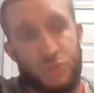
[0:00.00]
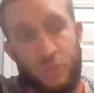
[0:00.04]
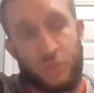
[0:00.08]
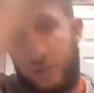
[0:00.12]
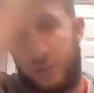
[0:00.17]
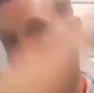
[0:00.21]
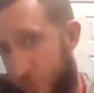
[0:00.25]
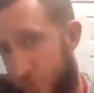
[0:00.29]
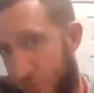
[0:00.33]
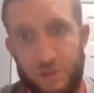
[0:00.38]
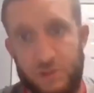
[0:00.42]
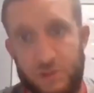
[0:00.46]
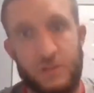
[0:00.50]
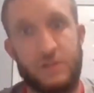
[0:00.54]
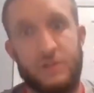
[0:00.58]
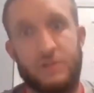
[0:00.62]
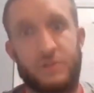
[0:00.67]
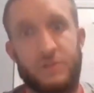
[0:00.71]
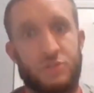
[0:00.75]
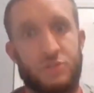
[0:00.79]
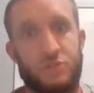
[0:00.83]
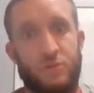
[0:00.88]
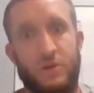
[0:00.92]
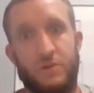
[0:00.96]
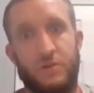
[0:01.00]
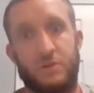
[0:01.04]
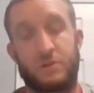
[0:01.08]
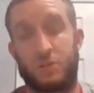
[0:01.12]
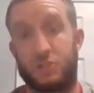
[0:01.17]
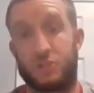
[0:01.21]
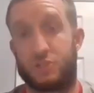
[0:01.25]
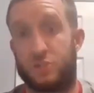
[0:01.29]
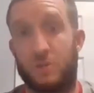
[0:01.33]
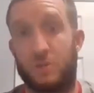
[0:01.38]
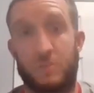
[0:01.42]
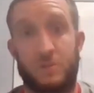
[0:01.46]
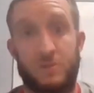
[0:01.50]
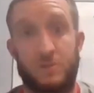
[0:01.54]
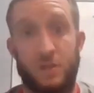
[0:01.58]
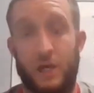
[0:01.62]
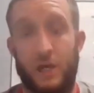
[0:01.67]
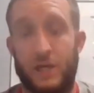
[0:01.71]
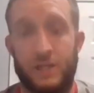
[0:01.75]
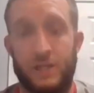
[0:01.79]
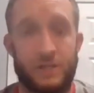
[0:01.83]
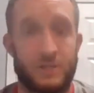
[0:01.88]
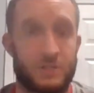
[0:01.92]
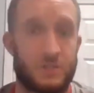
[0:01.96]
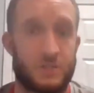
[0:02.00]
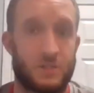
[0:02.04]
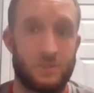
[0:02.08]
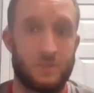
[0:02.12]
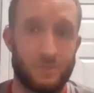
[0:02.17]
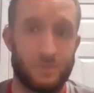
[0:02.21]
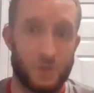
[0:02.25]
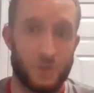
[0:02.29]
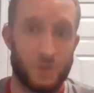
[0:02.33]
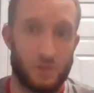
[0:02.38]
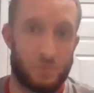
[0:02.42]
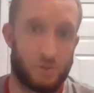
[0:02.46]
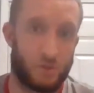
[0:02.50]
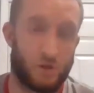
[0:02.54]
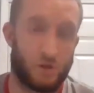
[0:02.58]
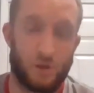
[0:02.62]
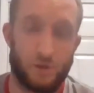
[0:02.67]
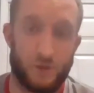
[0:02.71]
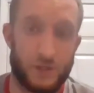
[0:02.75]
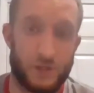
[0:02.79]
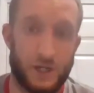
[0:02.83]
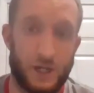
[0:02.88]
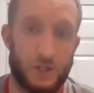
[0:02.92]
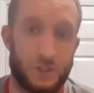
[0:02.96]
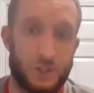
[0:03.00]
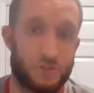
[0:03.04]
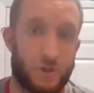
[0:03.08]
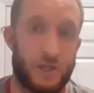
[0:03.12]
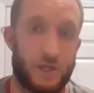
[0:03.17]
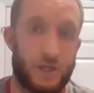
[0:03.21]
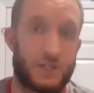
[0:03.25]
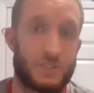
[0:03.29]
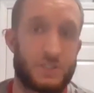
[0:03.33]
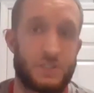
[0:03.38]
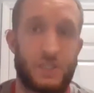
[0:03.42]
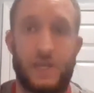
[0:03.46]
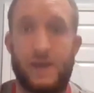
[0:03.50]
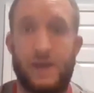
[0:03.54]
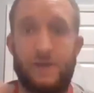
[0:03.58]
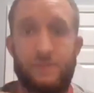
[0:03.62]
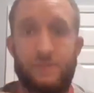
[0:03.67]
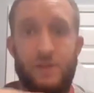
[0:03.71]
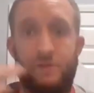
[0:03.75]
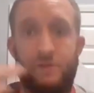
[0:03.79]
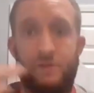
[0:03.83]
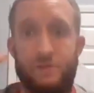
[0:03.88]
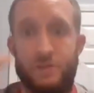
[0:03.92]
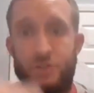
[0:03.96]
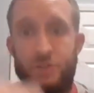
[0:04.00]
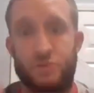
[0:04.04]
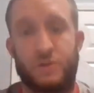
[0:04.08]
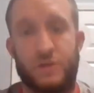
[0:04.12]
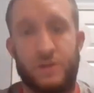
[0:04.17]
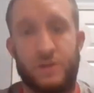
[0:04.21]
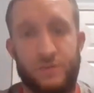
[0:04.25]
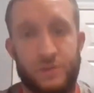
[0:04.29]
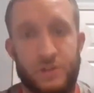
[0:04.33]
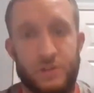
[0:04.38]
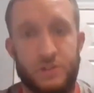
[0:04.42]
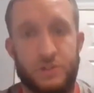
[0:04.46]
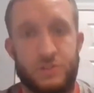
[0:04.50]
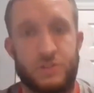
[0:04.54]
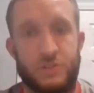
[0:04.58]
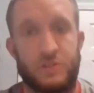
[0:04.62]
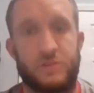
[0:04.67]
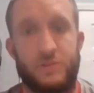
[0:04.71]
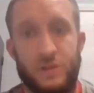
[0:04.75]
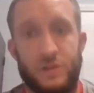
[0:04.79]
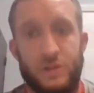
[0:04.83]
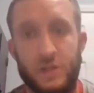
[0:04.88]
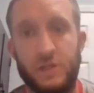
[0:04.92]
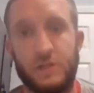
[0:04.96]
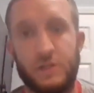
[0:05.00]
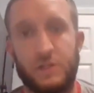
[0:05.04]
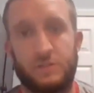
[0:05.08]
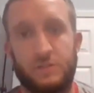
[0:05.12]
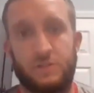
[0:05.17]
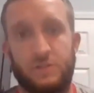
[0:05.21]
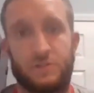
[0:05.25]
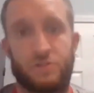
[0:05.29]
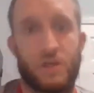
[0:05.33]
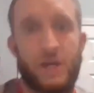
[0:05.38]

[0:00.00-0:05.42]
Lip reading: show put it in the shredder. Because some clients, per the contracts, they have to have visual evidence of the